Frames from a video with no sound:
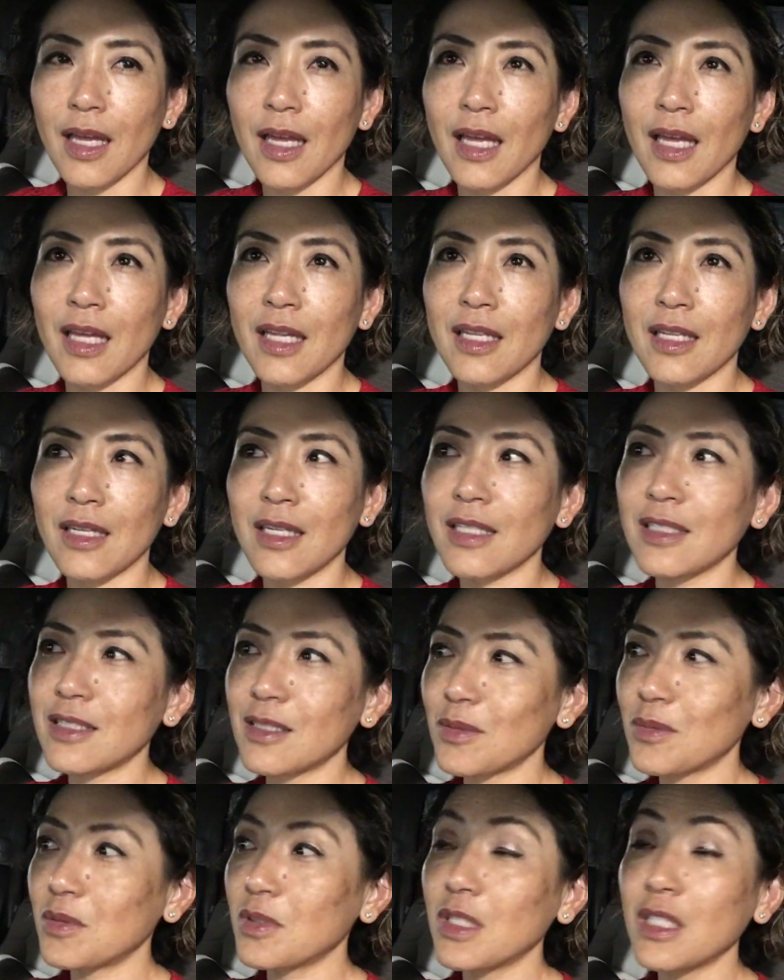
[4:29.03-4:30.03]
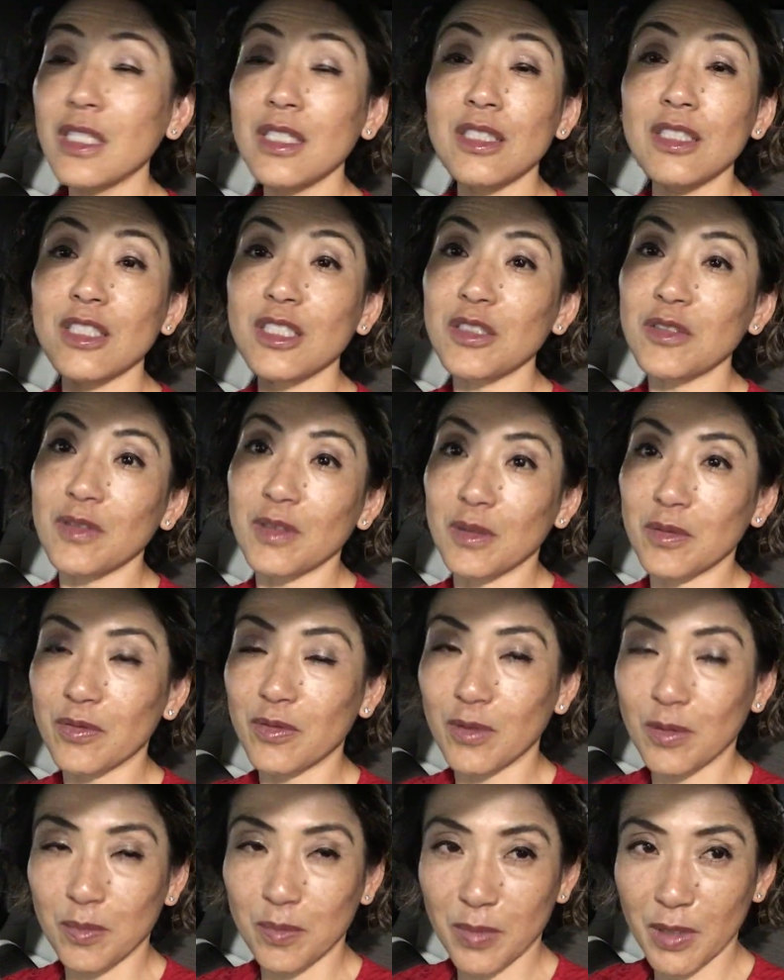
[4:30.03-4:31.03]
and that's really different
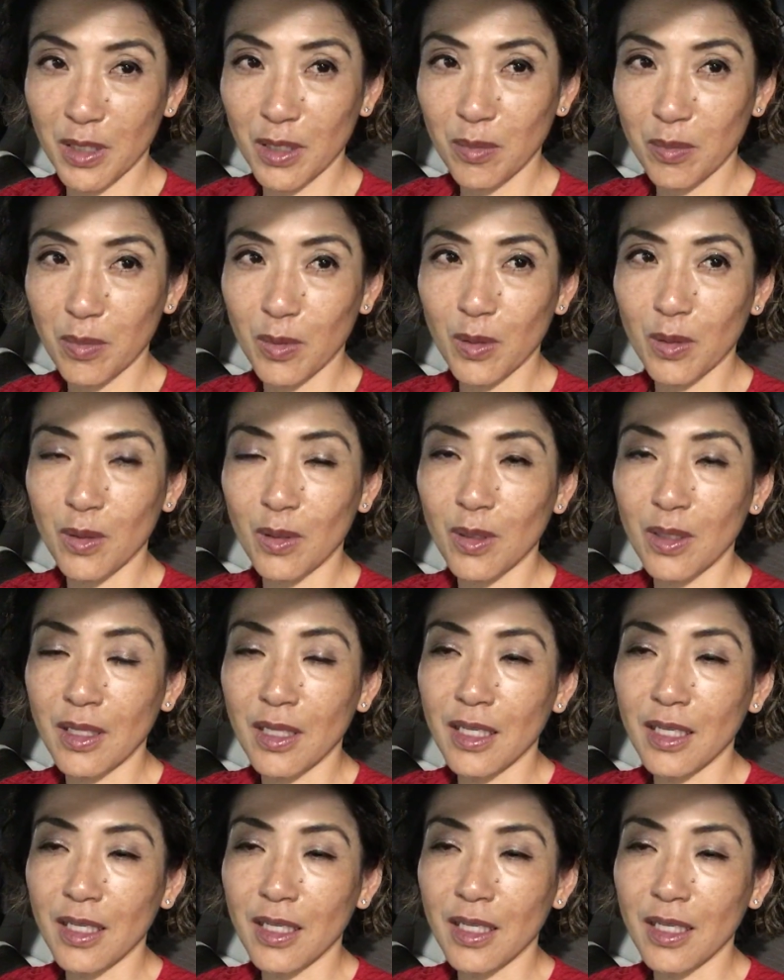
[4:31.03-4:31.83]
from people.